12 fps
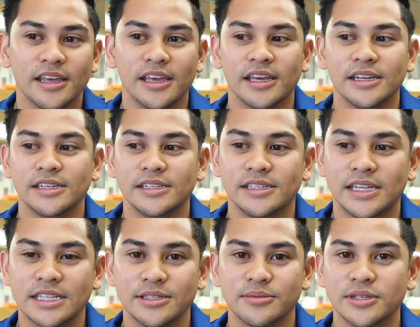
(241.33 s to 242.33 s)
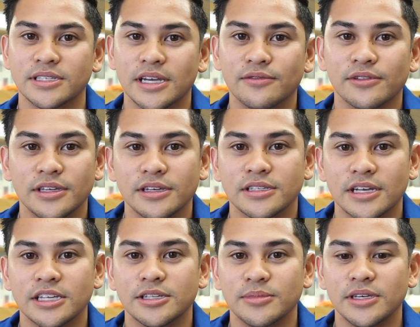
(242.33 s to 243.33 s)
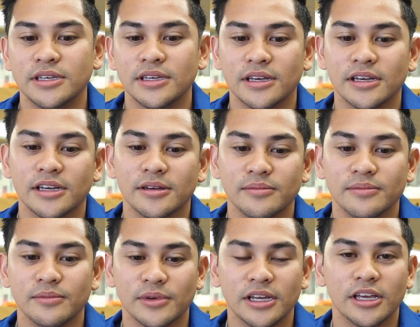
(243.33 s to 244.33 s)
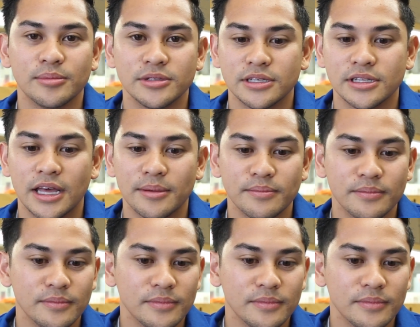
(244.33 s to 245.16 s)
And that's what definitely excites me um, when I come into lab.